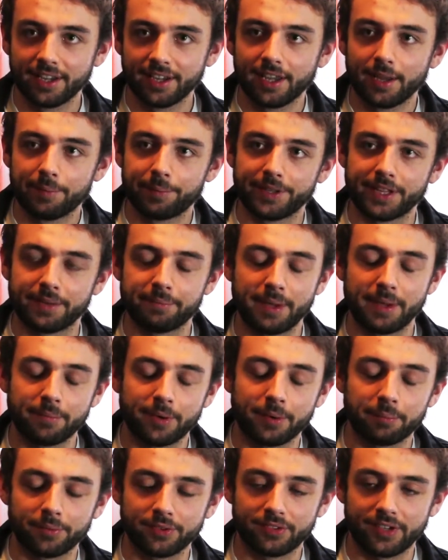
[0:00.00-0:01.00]
But then my
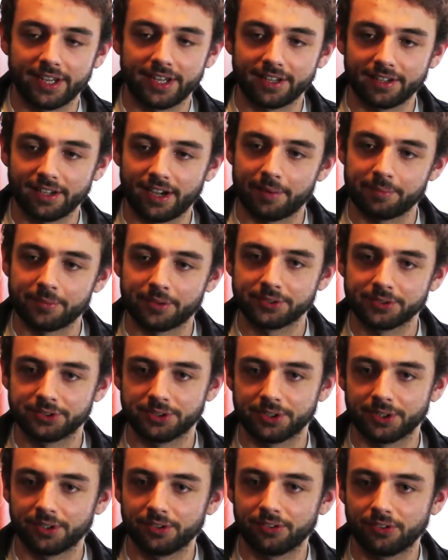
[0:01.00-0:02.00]
mum was like, "I'm not
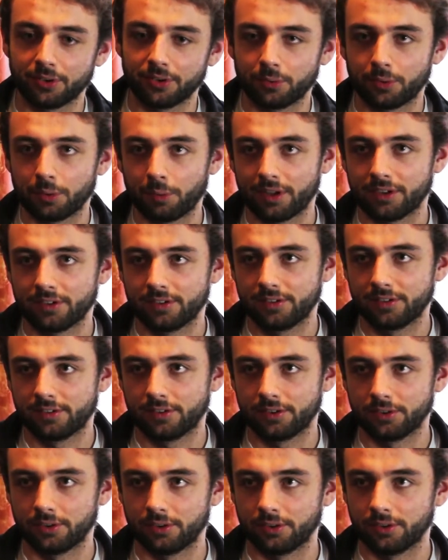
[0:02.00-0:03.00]
sure," so we went
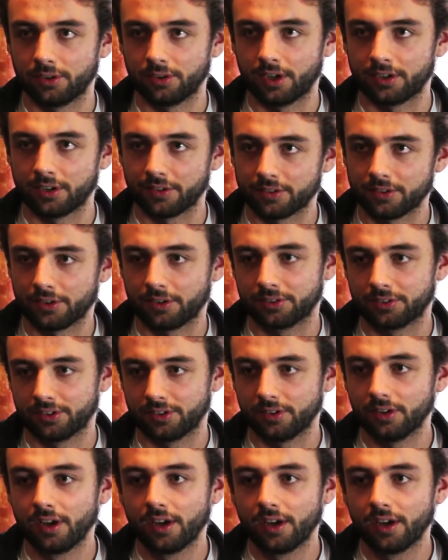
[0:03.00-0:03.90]
to another doctor